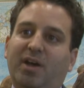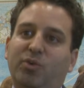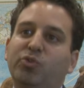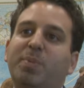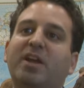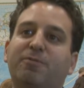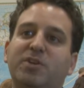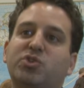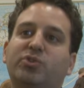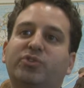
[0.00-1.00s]
Uzbek
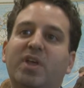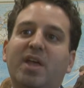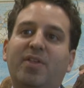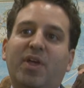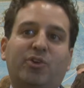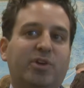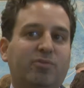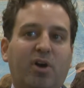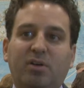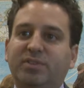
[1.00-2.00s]
officials that are
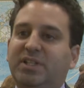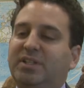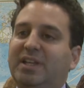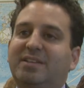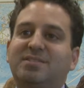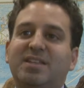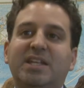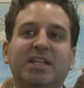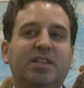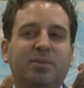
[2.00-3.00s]
involved in
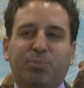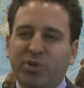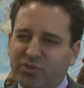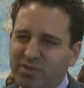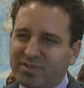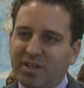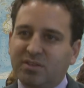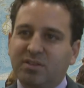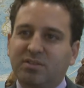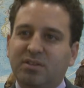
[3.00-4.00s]
extending the prison
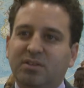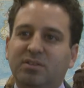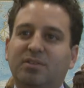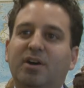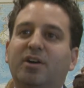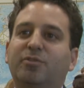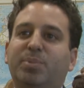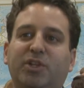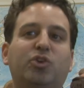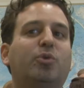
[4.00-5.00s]
sentences of
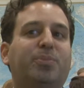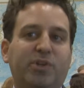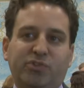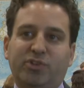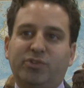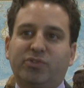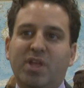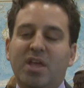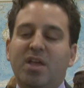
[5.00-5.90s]
political prisoners,